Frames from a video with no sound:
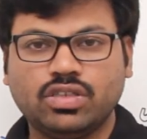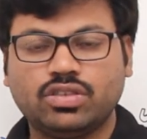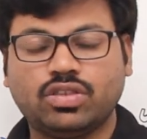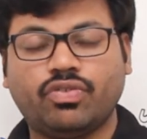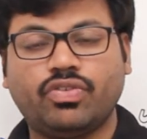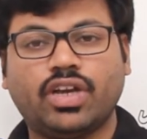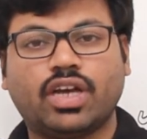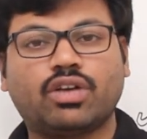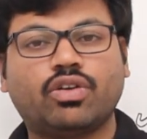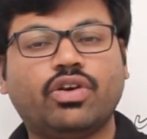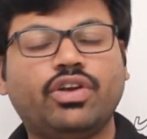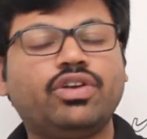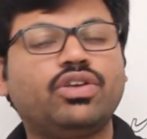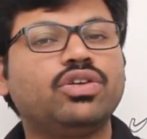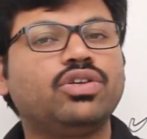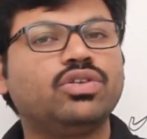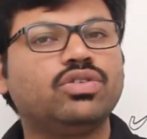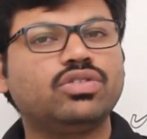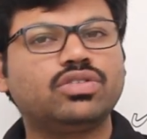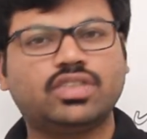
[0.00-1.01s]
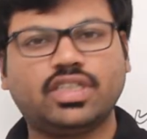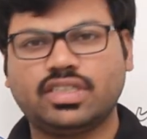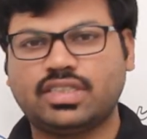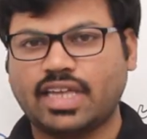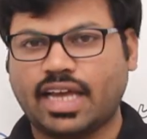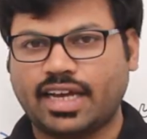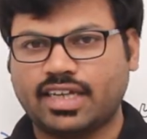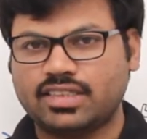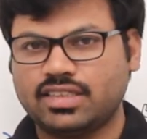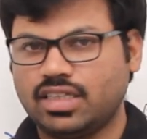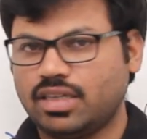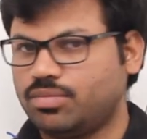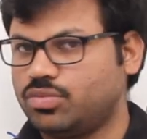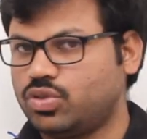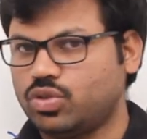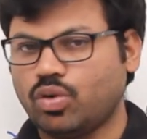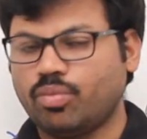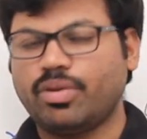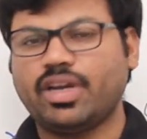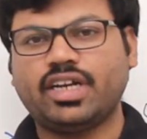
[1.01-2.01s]
So we are going to use this axiom
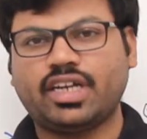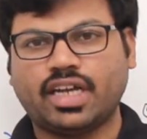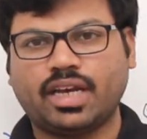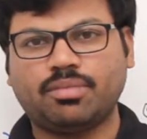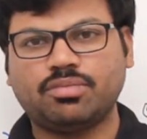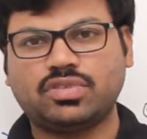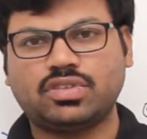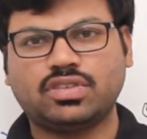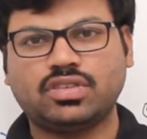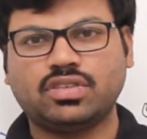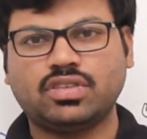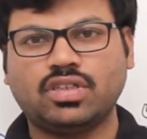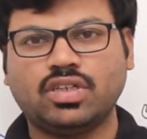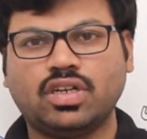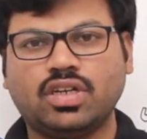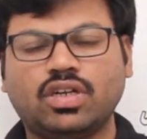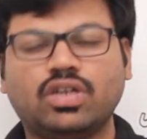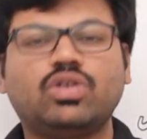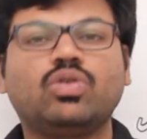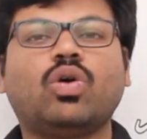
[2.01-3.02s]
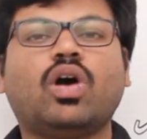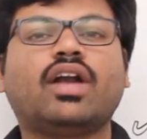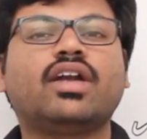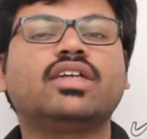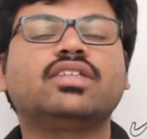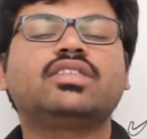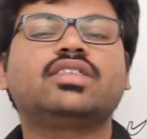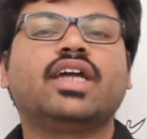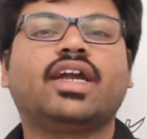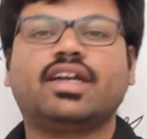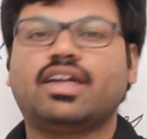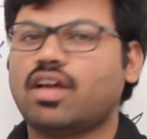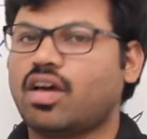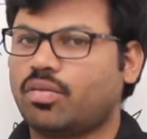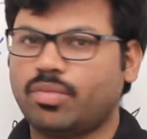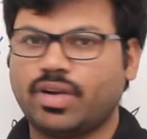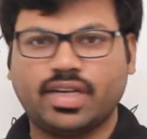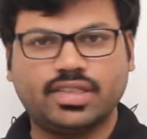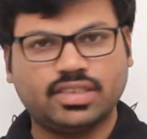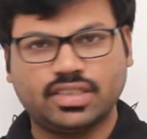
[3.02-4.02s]
so many times to understand
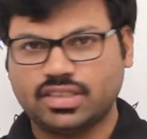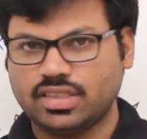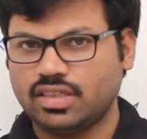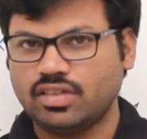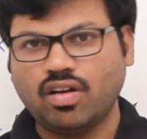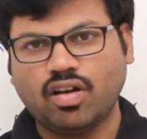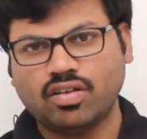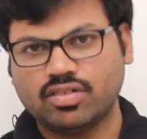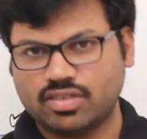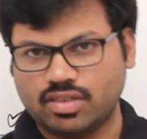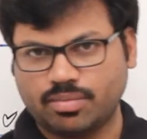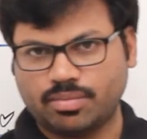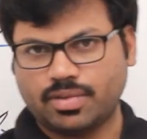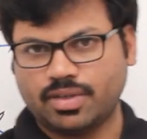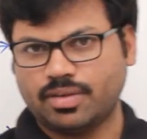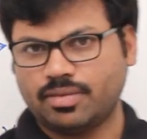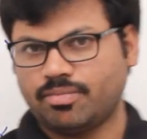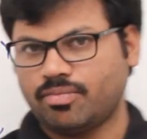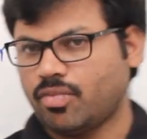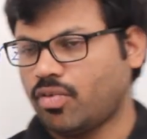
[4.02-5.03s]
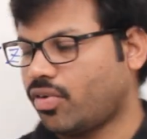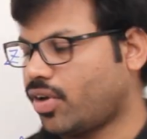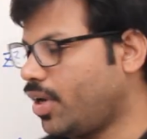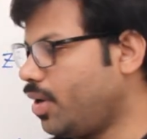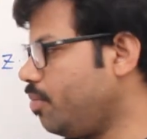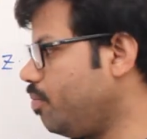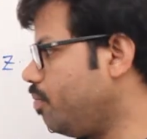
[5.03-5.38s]
normalization concept. Okay.